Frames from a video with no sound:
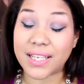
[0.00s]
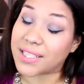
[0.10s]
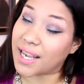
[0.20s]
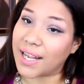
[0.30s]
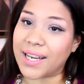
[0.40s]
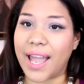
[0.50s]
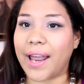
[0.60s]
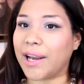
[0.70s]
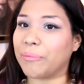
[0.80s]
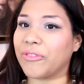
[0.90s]
done
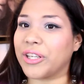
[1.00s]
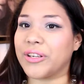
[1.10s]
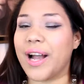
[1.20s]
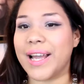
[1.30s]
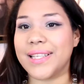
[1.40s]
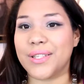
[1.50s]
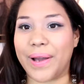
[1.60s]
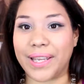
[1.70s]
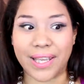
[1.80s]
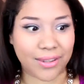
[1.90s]
and up for you guys so
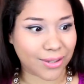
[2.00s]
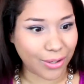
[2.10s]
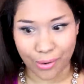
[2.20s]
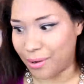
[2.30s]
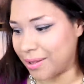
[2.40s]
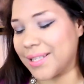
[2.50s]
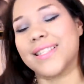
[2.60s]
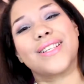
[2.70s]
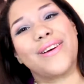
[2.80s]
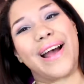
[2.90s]
I can throw all this
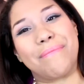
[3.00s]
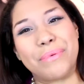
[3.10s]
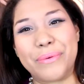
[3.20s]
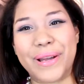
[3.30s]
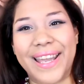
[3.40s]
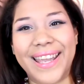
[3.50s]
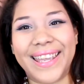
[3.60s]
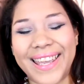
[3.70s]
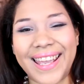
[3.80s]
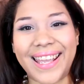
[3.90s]
crap away
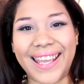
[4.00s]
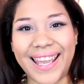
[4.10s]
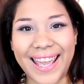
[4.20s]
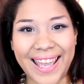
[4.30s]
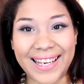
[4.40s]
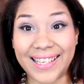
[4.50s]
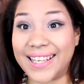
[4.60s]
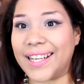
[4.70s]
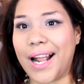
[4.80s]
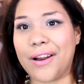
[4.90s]
and
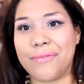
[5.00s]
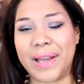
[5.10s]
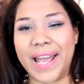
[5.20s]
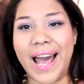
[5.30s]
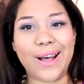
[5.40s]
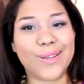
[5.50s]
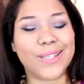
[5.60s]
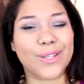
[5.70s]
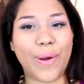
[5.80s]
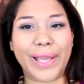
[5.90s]
get it out of my house
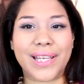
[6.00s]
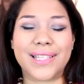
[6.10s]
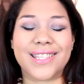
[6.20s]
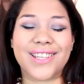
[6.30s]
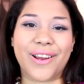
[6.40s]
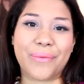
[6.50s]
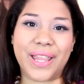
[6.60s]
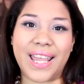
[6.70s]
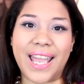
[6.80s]
so I can start with